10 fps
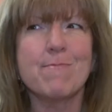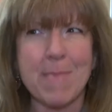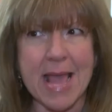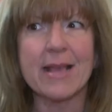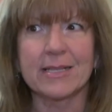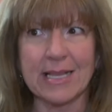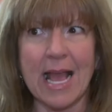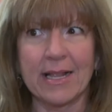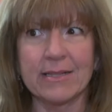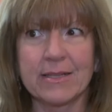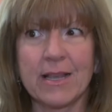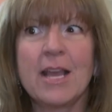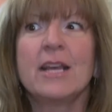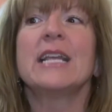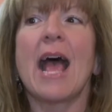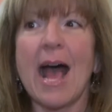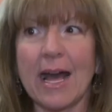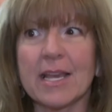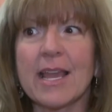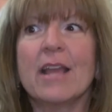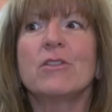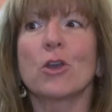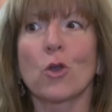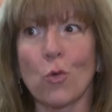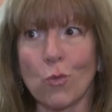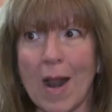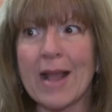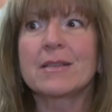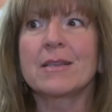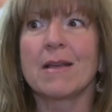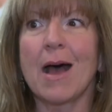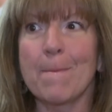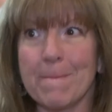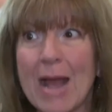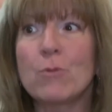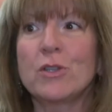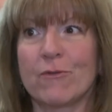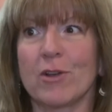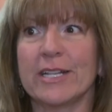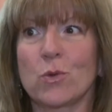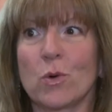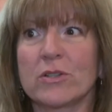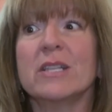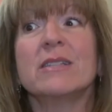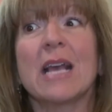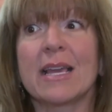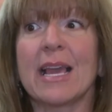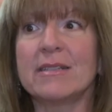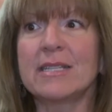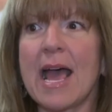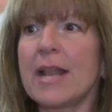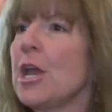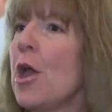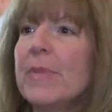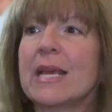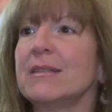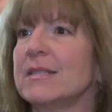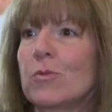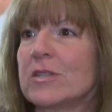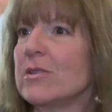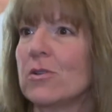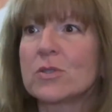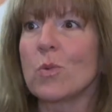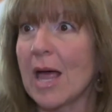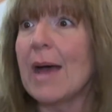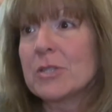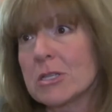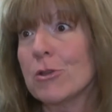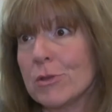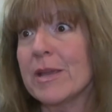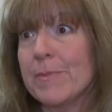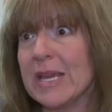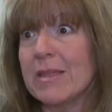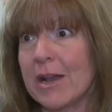it make sense to allocate the correct amount of resources against that? Because the results will absolutely be